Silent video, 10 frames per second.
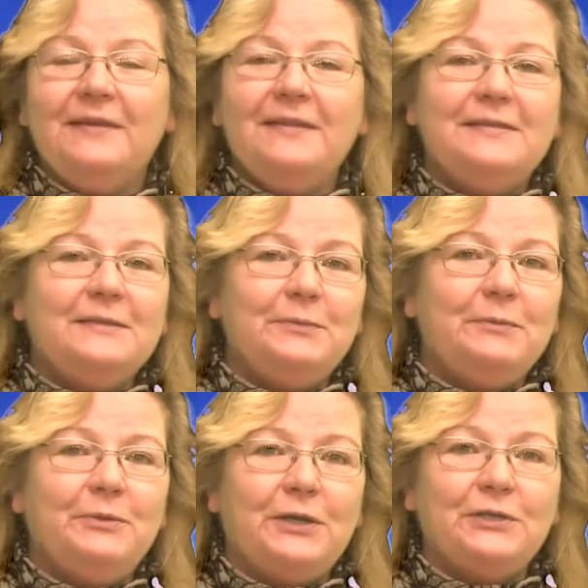This has been a
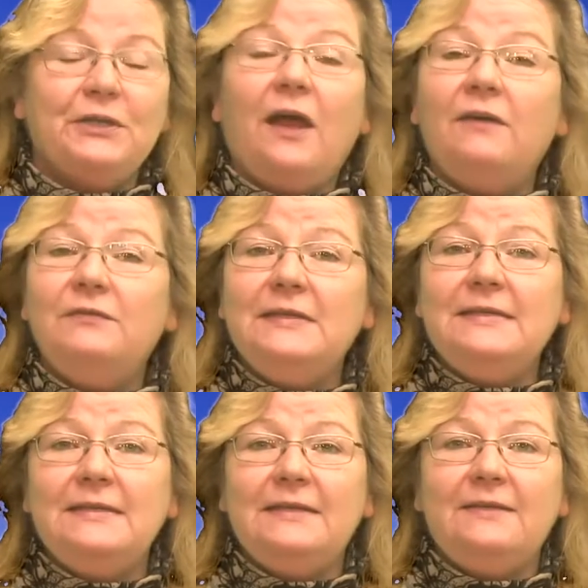production of
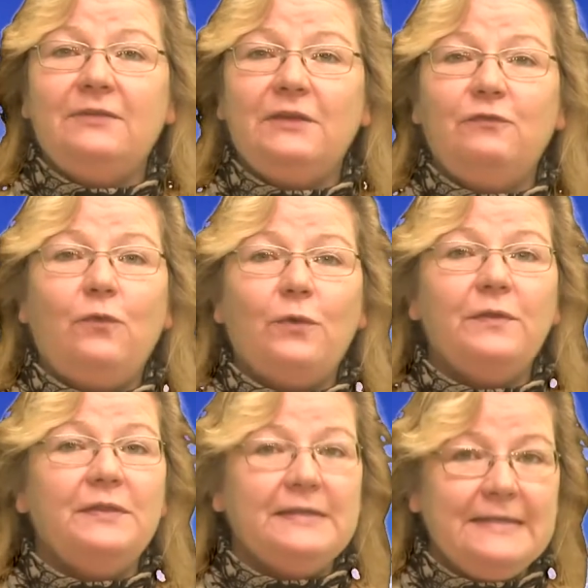DCTV for
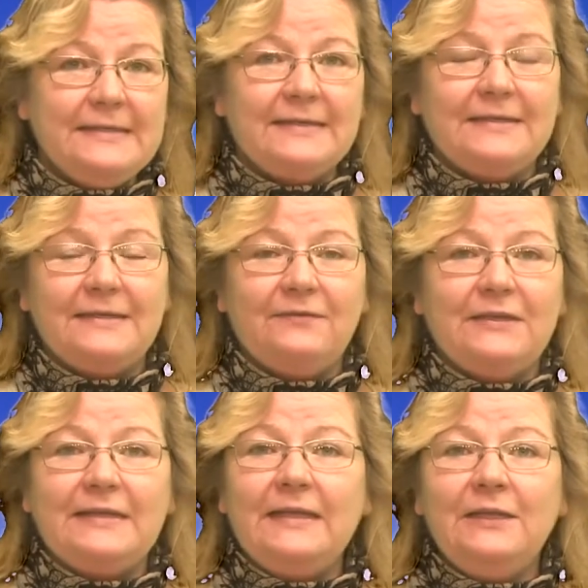the
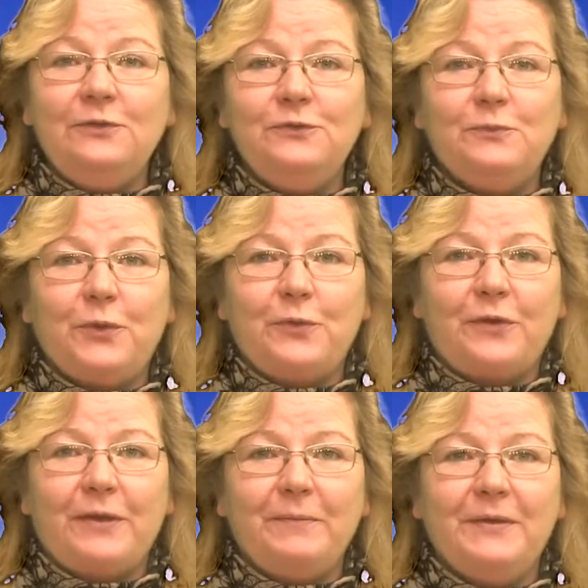DCTV Daily News
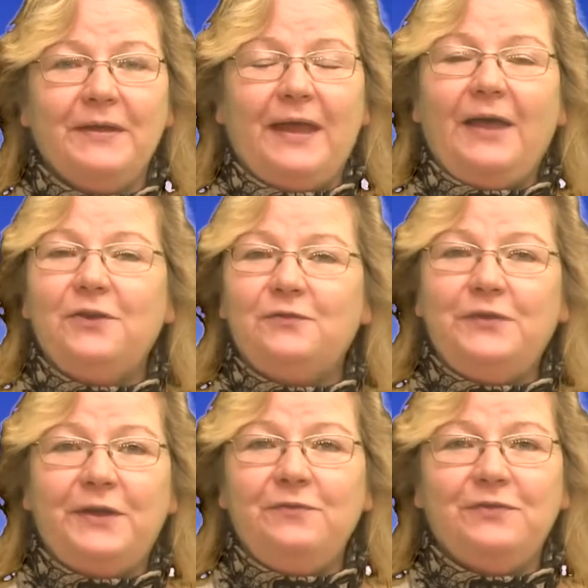program out of
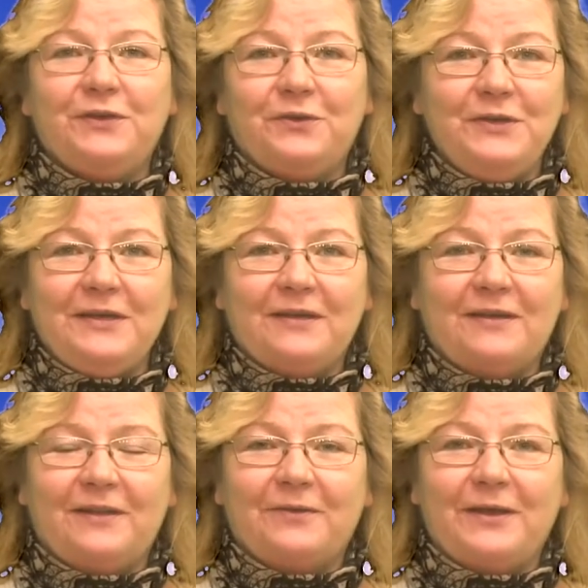Dove Creek,
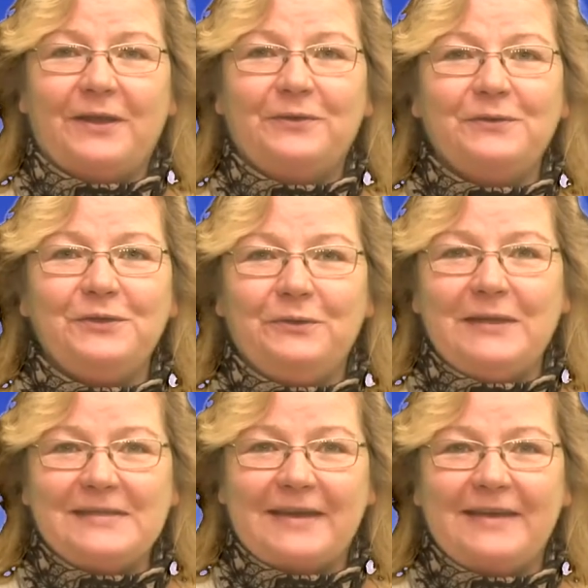Colorado,
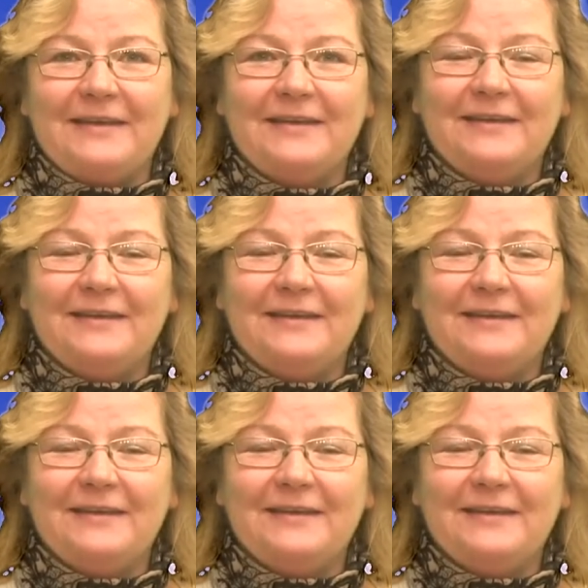USA.